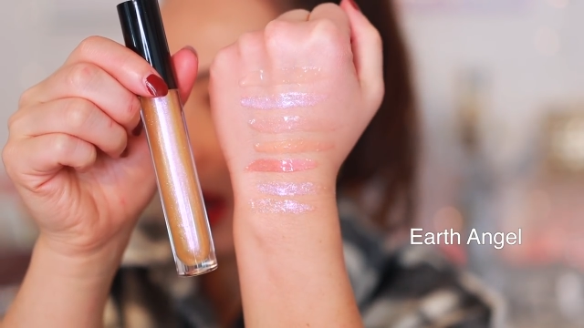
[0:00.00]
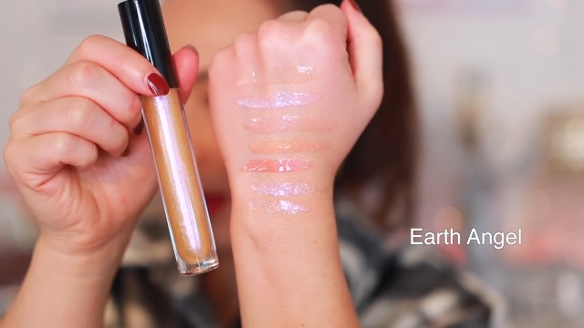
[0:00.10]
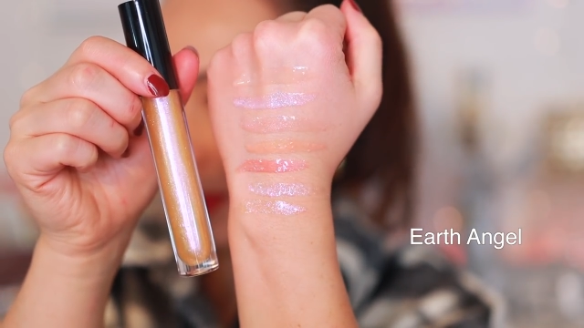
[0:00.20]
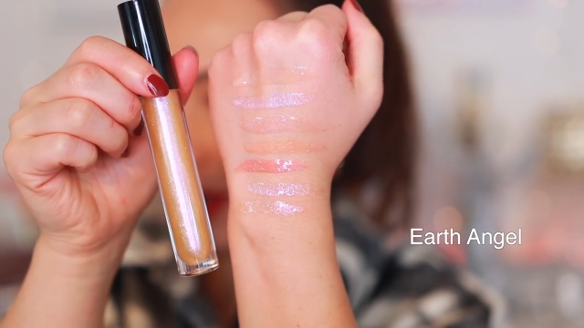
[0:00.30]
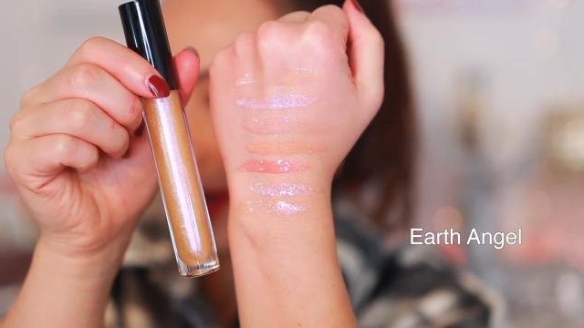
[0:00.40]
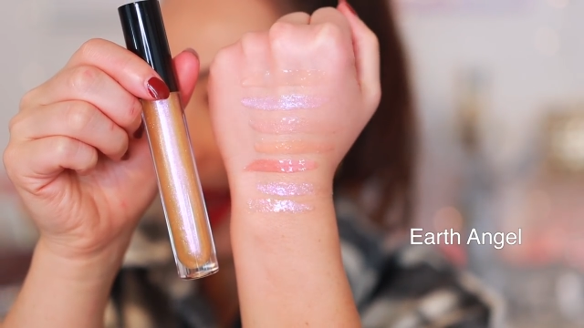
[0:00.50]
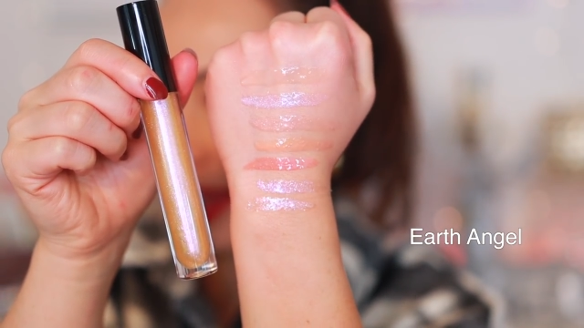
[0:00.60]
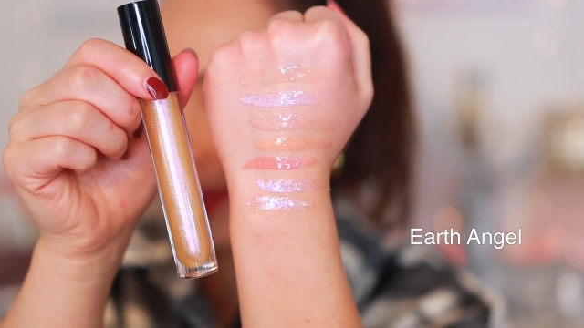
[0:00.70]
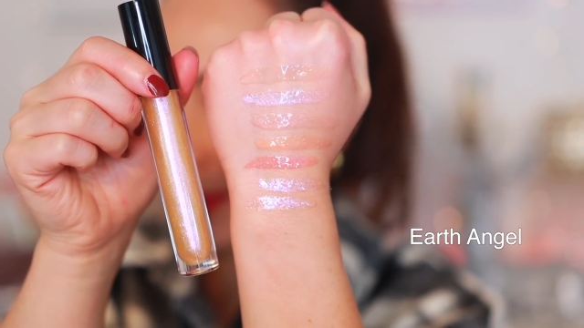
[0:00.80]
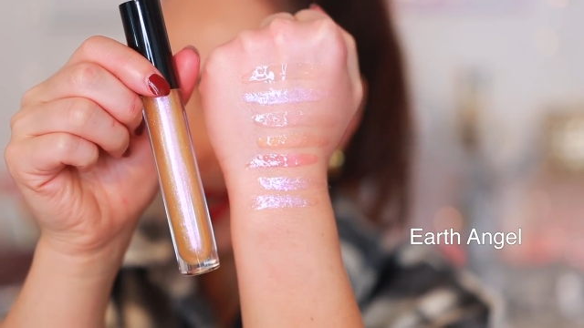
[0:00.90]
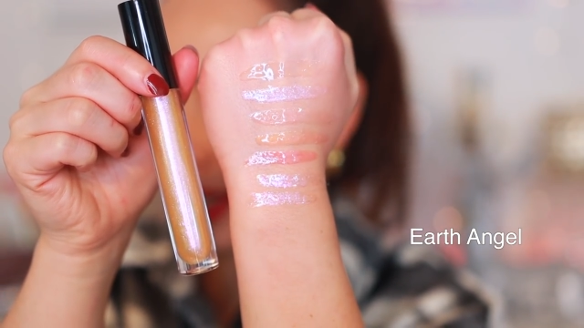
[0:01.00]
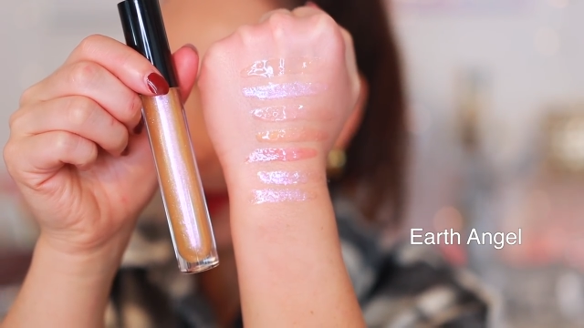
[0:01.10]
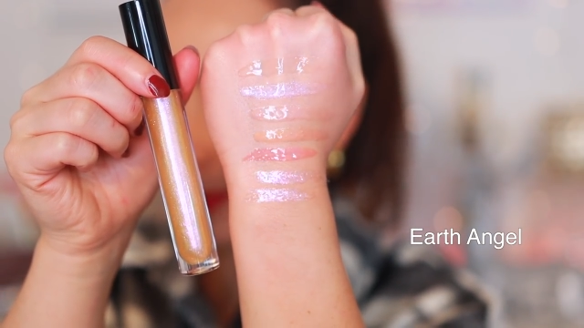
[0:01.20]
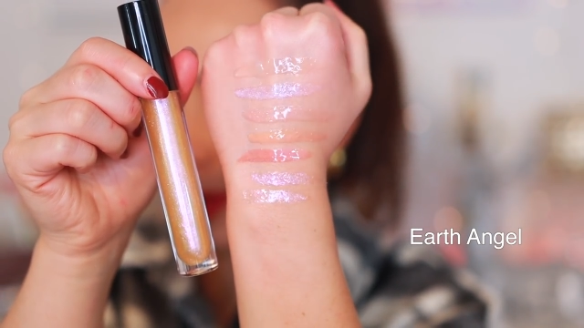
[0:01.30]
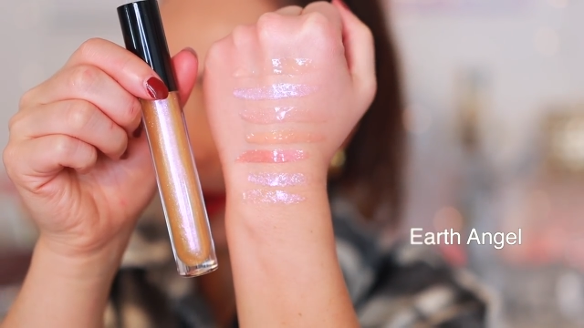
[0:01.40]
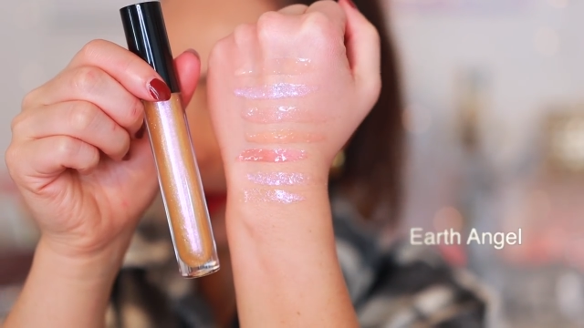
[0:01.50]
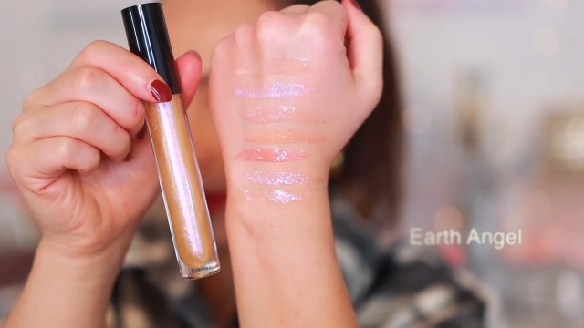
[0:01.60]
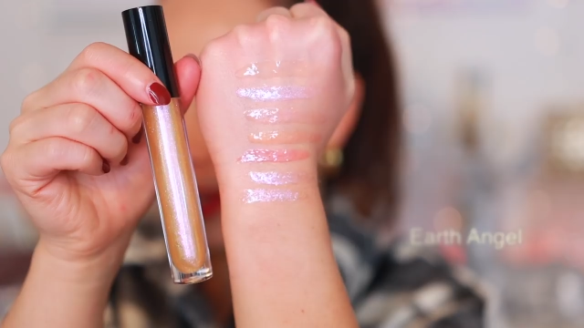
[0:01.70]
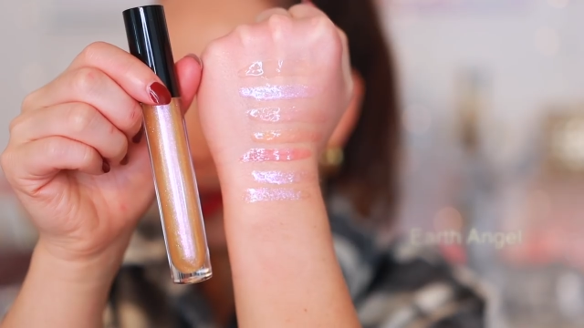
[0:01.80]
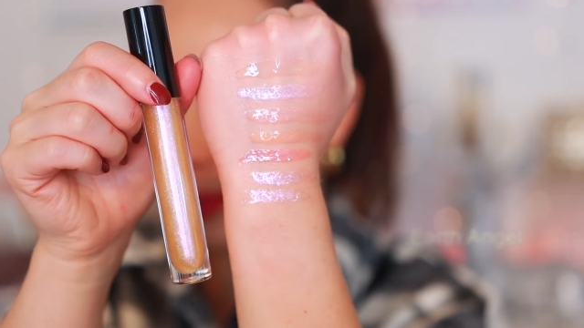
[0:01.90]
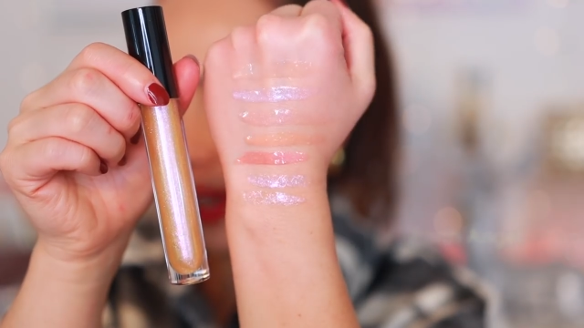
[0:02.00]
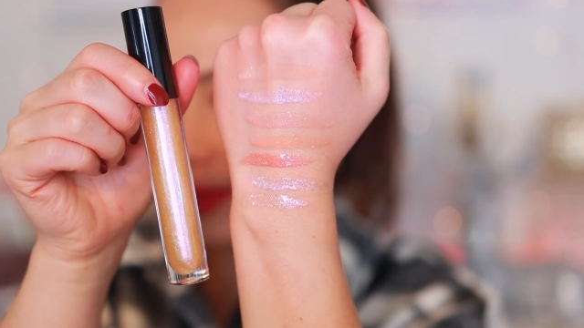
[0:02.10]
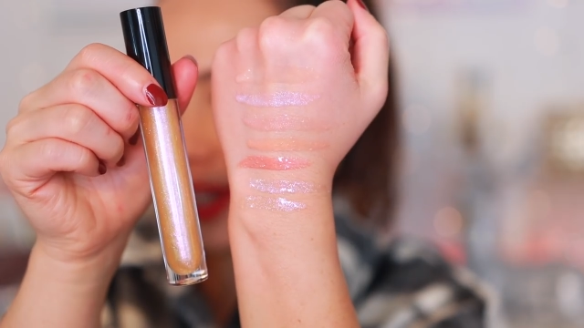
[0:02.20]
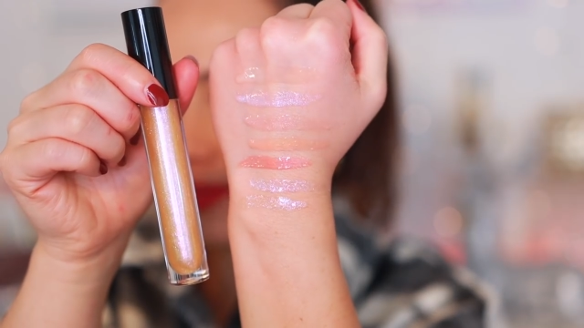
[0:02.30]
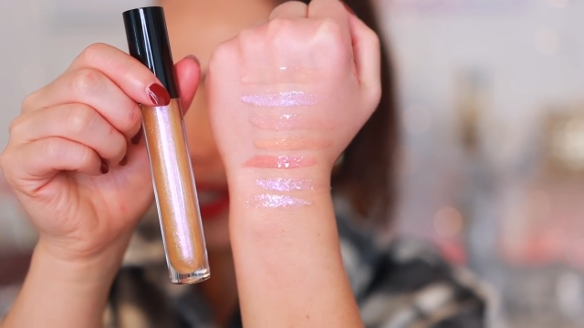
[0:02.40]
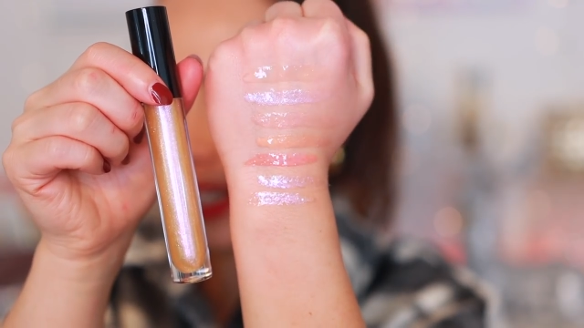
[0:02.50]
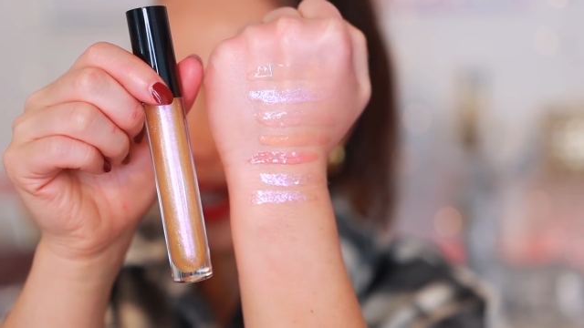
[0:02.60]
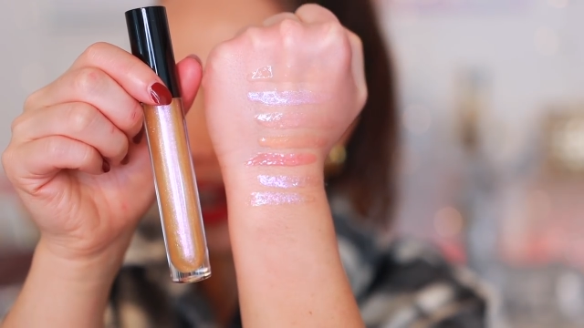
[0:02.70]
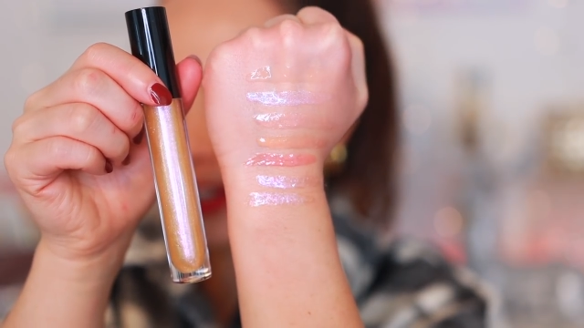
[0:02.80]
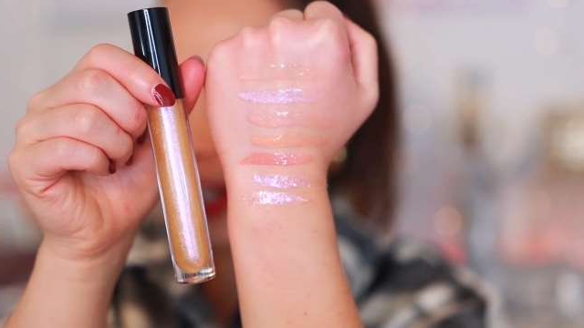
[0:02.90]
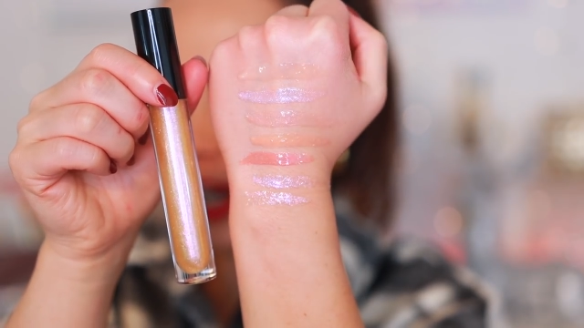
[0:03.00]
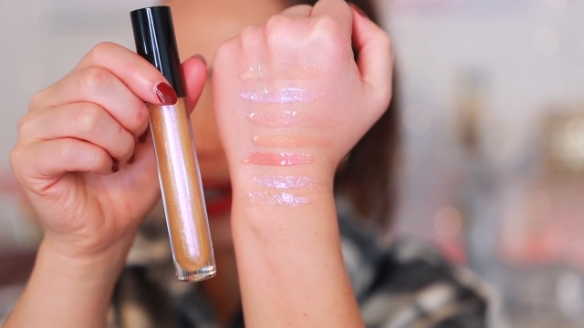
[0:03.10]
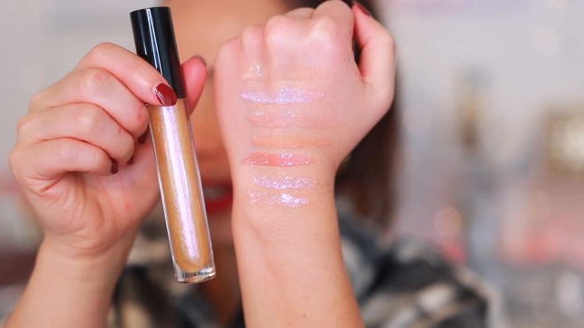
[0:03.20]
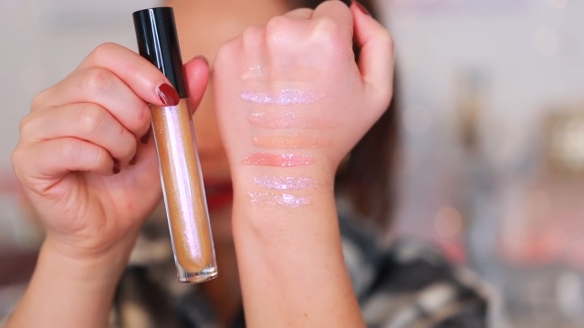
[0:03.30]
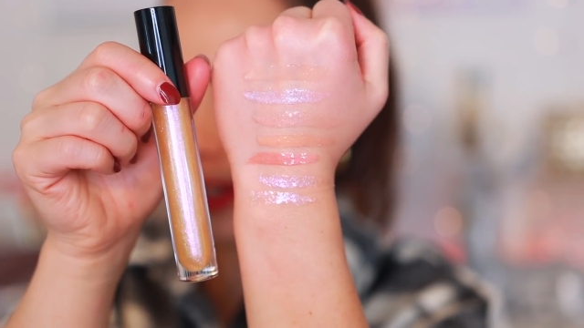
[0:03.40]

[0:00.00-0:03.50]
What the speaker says: (no speaker visible)